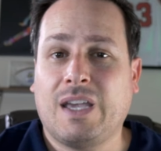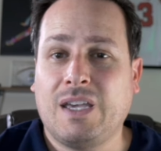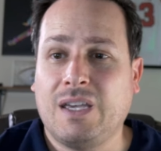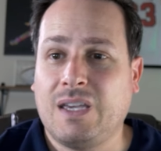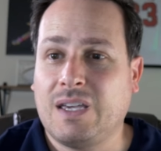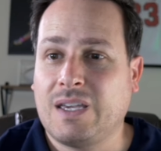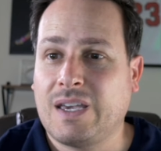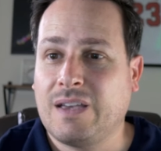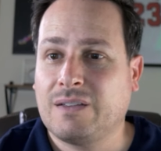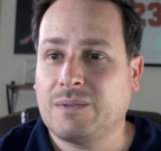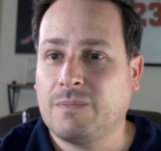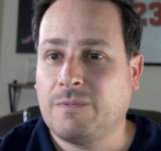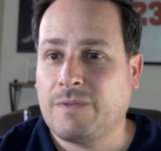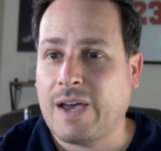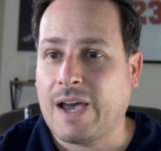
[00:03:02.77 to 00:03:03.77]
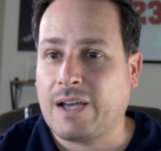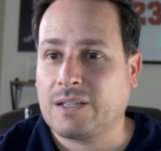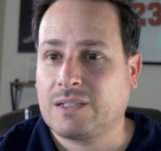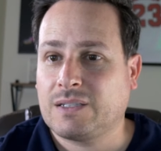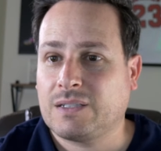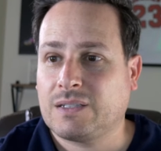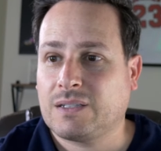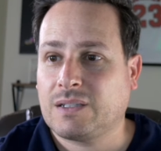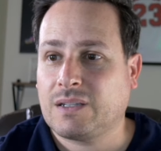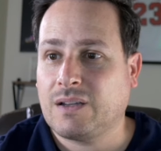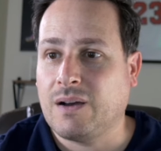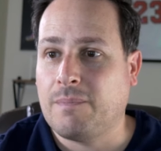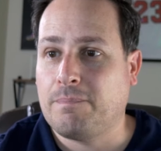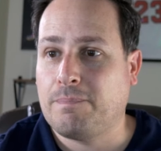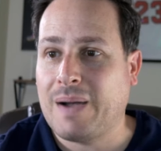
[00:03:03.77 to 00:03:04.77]
He gave some facts
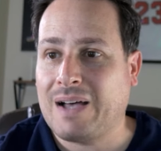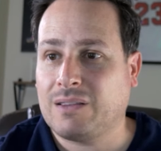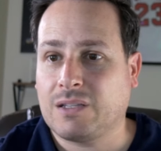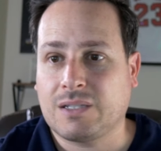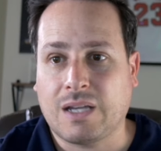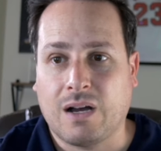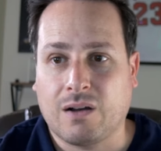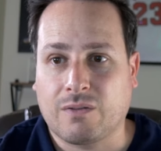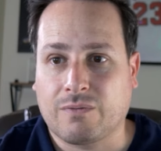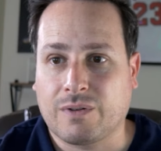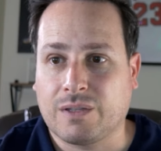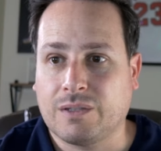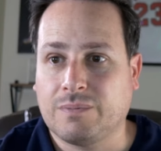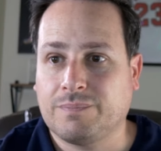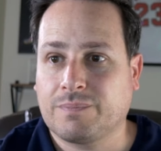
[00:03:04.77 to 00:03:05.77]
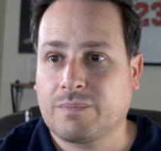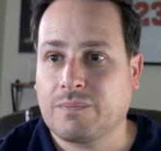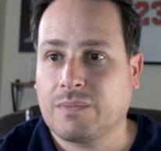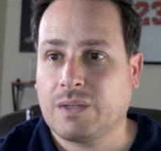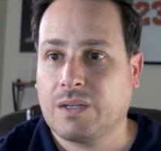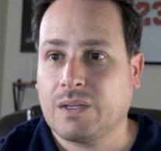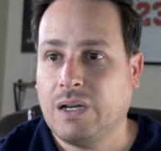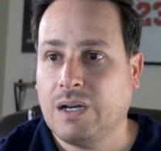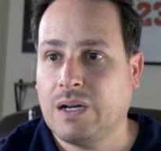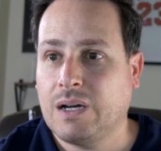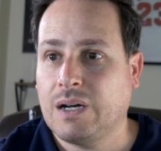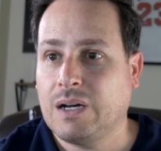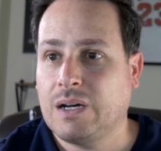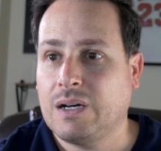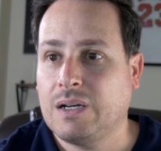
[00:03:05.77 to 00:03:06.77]
about this algorithm.
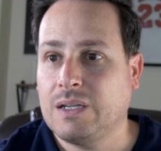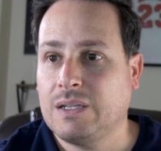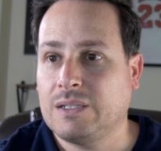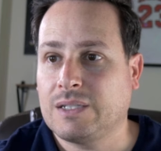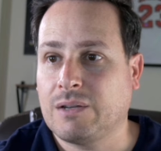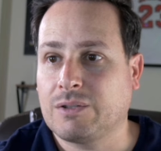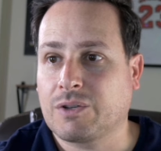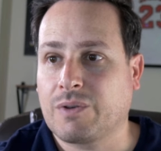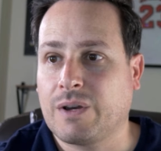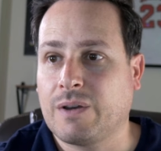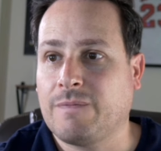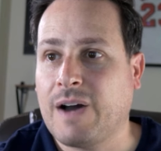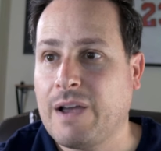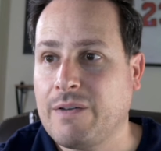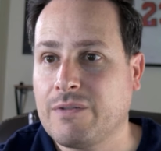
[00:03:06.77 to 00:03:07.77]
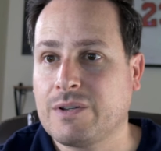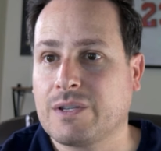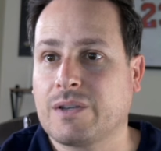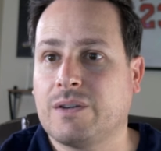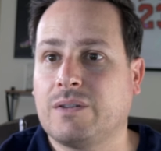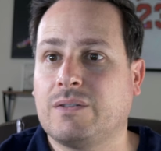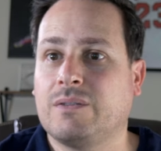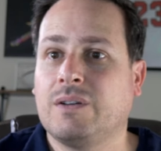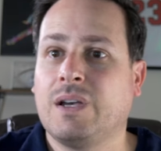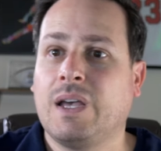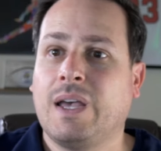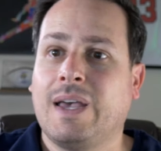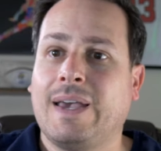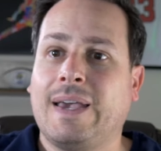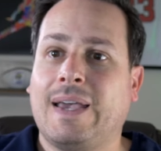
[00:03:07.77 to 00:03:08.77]
He said it was created 5 years ago,
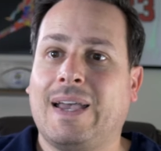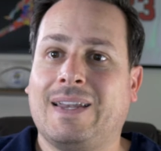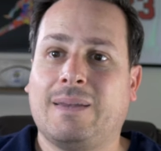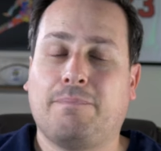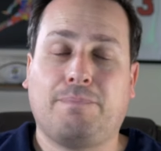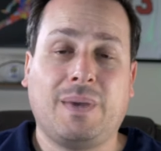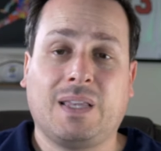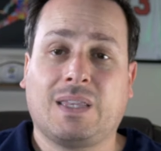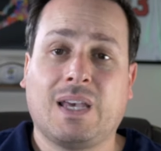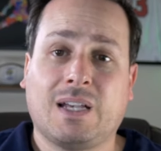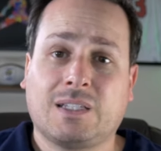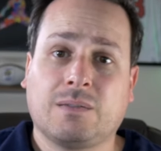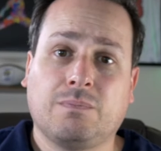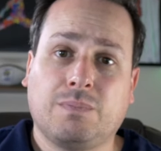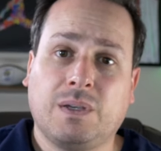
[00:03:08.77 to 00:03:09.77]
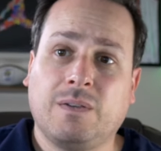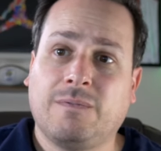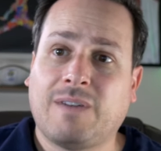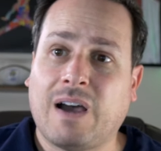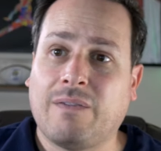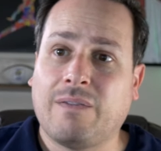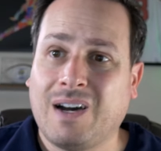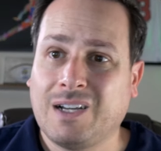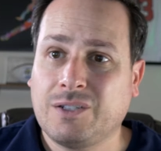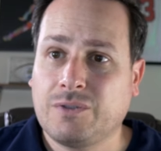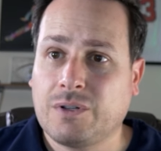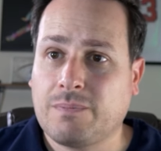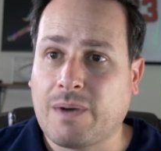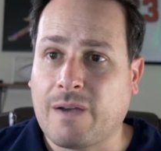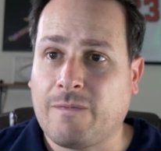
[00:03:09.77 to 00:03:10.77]
and it beat the S&P
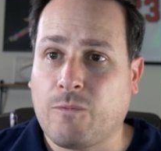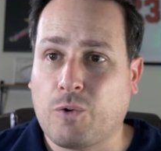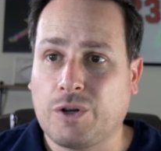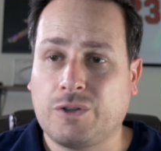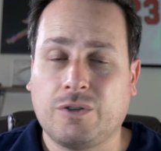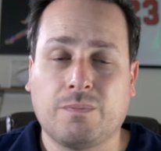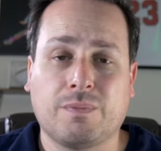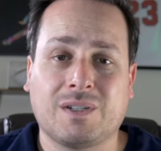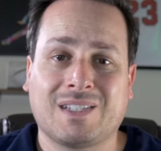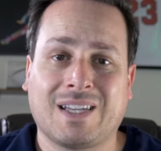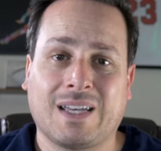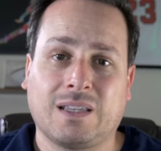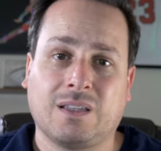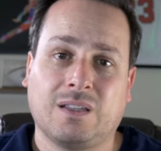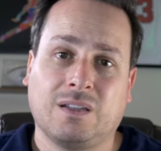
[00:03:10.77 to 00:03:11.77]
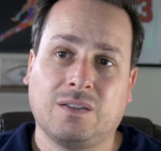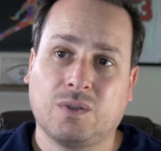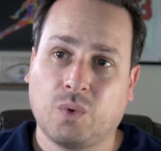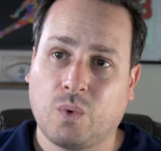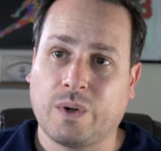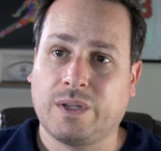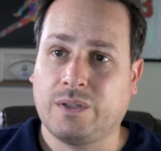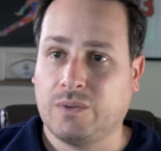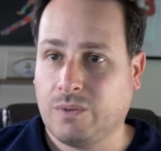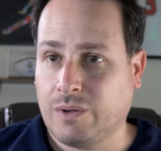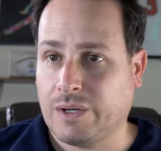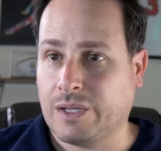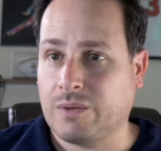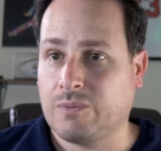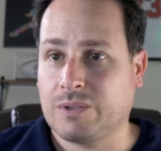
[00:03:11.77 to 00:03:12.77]
500 by 42% in
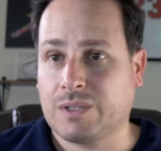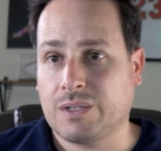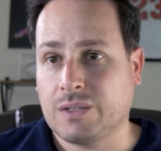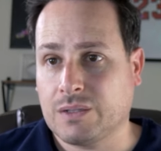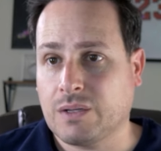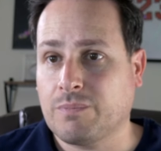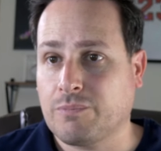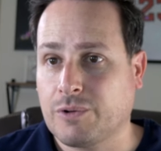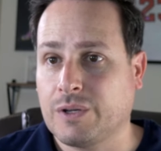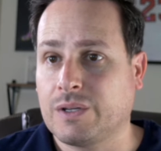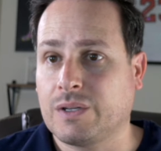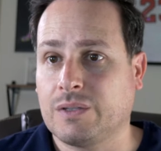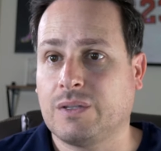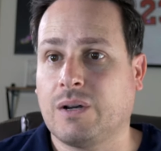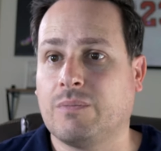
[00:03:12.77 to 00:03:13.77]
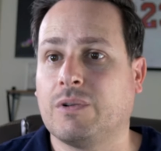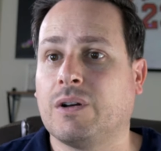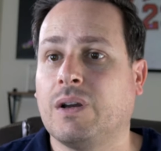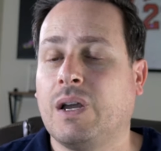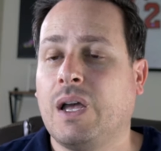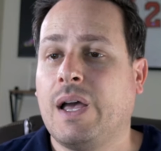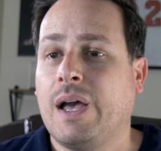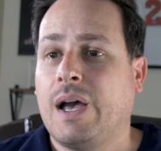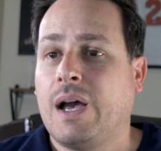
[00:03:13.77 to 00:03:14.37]
2020, which is a pretty good number.